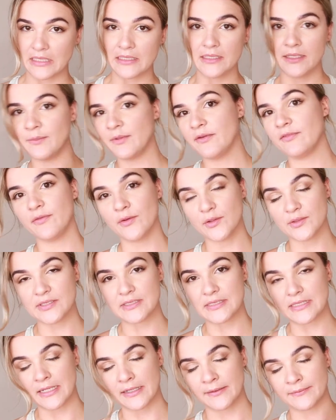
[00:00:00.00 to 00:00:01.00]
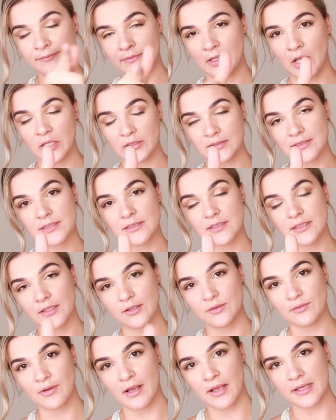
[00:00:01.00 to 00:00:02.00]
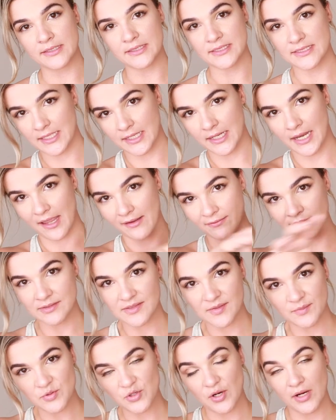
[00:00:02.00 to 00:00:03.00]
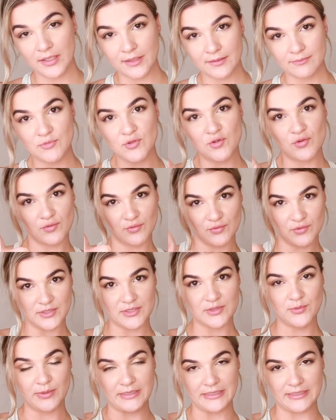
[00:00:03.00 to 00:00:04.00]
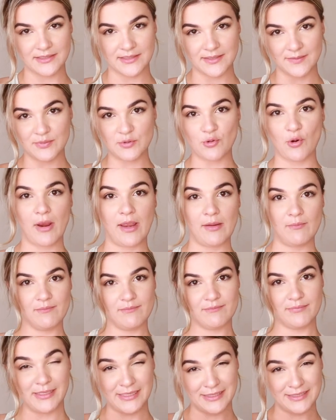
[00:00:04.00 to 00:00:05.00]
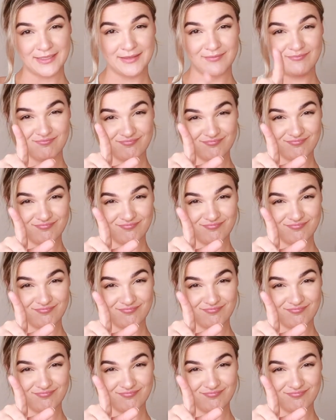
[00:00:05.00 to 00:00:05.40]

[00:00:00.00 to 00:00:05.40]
let me first ask you guys that haven't subscribed to just quickly subscribe, please.